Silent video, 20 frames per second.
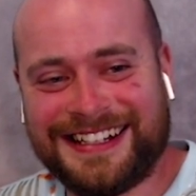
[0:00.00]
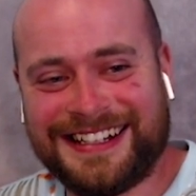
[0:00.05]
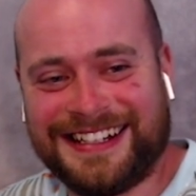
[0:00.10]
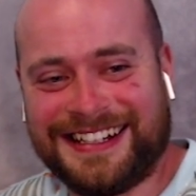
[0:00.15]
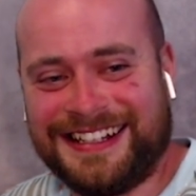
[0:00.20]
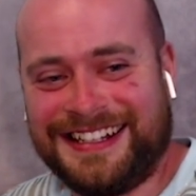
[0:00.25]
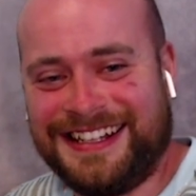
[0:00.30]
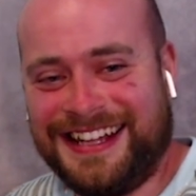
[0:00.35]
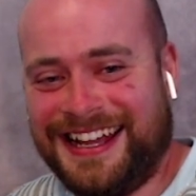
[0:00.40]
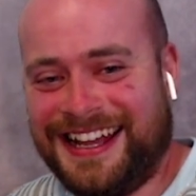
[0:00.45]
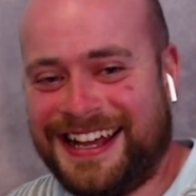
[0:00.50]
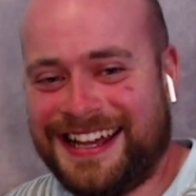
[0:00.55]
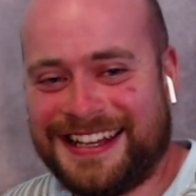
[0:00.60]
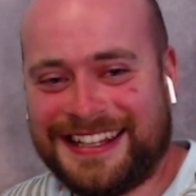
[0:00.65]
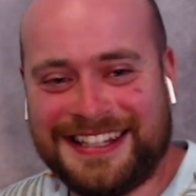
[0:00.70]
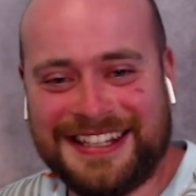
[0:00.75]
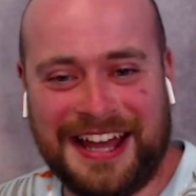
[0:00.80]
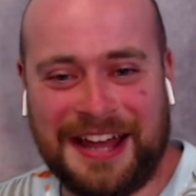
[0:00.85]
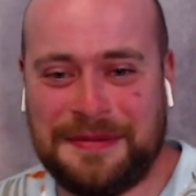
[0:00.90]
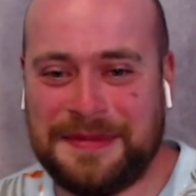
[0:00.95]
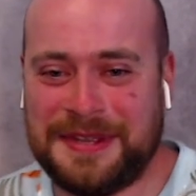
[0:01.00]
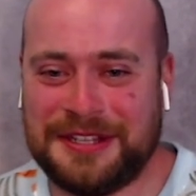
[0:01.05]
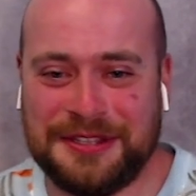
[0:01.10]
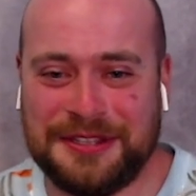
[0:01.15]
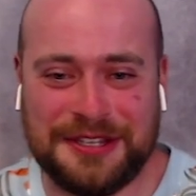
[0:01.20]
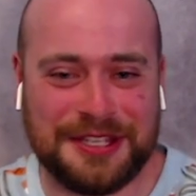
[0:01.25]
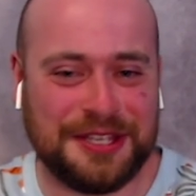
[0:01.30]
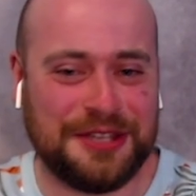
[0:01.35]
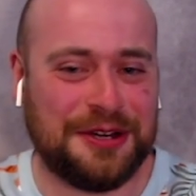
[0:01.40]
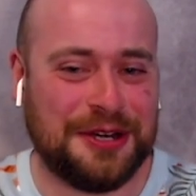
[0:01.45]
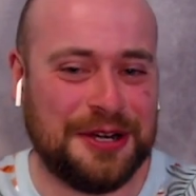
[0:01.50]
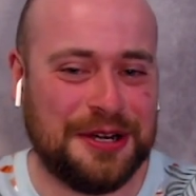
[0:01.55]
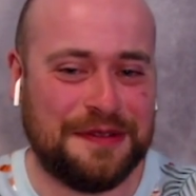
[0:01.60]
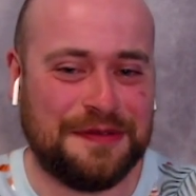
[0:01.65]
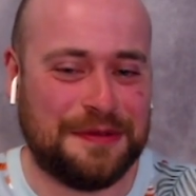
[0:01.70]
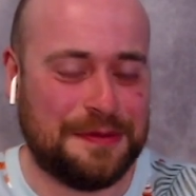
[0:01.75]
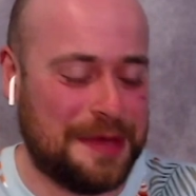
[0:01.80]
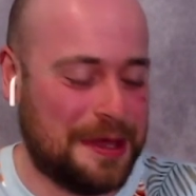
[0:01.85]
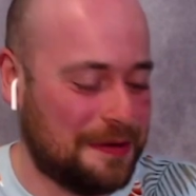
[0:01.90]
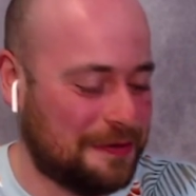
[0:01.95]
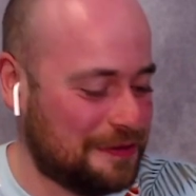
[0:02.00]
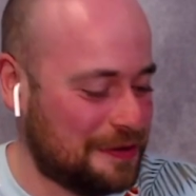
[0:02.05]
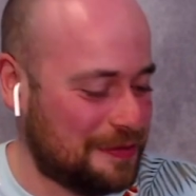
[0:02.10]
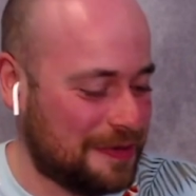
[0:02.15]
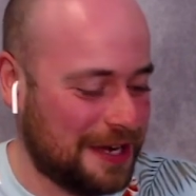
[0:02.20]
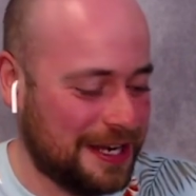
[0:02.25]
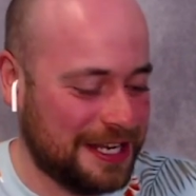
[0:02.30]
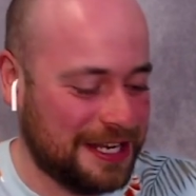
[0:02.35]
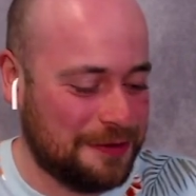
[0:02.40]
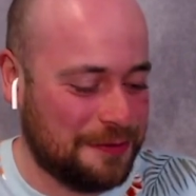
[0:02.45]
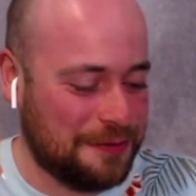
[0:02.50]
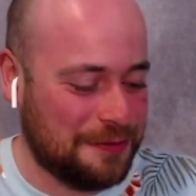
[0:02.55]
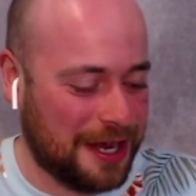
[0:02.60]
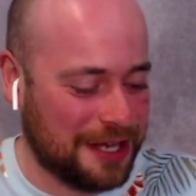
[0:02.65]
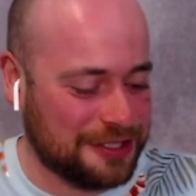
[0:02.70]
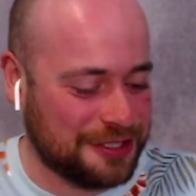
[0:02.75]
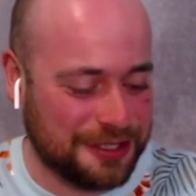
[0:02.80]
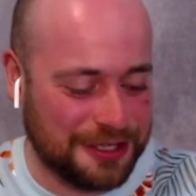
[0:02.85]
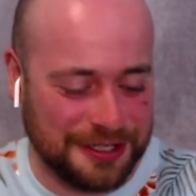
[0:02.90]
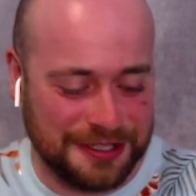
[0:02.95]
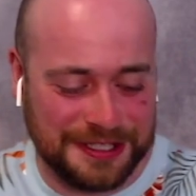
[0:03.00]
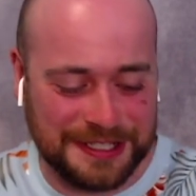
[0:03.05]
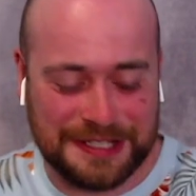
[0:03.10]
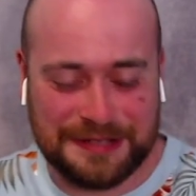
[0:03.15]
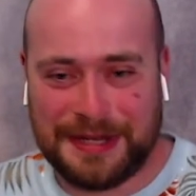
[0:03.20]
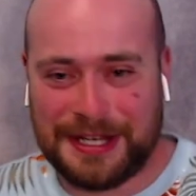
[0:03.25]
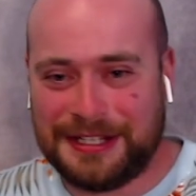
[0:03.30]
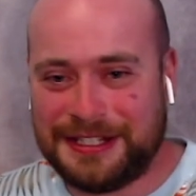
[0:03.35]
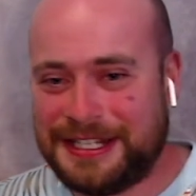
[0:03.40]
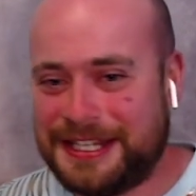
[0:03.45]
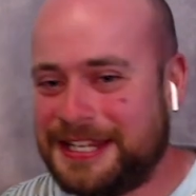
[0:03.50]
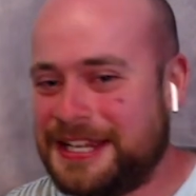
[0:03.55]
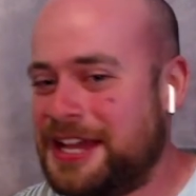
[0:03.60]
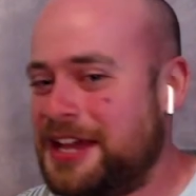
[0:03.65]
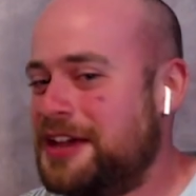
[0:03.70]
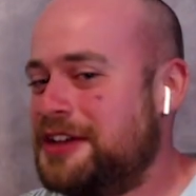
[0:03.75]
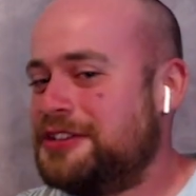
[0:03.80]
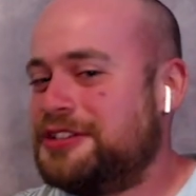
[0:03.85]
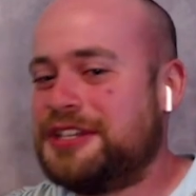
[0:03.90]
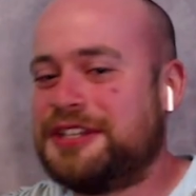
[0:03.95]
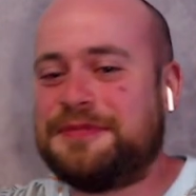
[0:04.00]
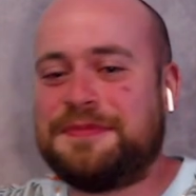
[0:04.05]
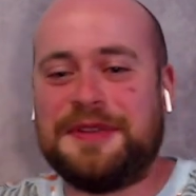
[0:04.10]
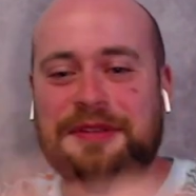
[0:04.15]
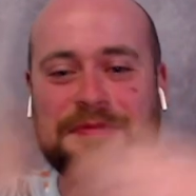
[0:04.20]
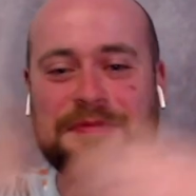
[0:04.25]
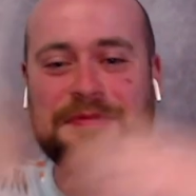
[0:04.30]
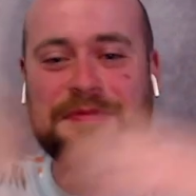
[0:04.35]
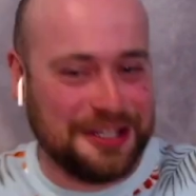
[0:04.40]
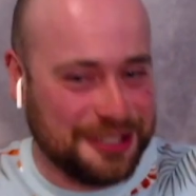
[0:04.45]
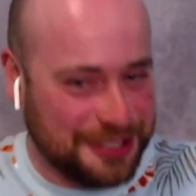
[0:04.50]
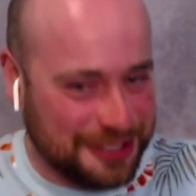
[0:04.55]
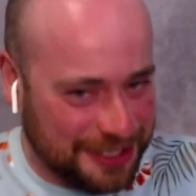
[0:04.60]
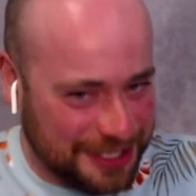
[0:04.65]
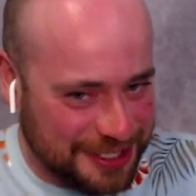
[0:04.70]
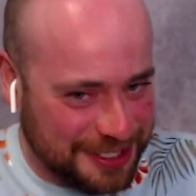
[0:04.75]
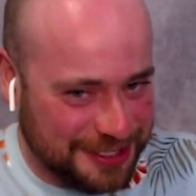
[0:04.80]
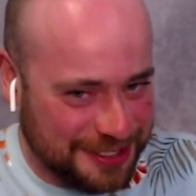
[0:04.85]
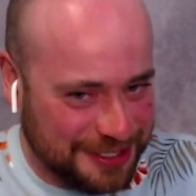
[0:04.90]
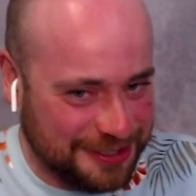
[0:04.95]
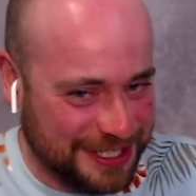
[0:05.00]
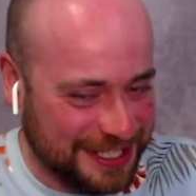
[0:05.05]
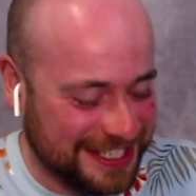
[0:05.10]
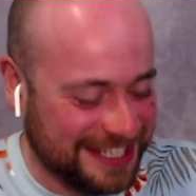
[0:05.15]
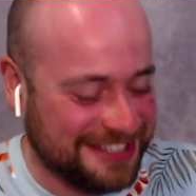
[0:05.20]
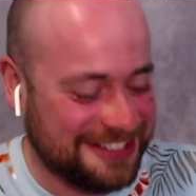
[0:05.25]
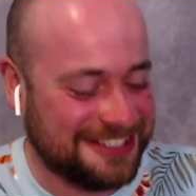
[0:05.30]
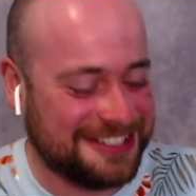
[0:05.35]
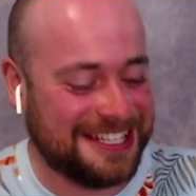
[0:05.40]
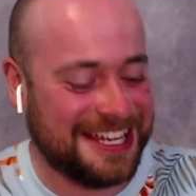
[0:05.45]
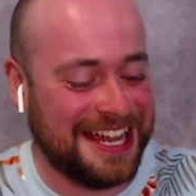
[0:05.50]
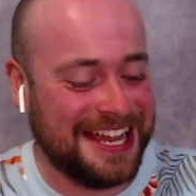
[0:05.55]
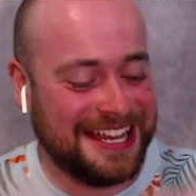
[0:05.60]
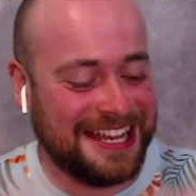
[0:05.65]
Yeah. Yeah. I mean, look, you heard it from them, everybody. Watch D'Arcy and Melanie just be magical on screen, like they're saying.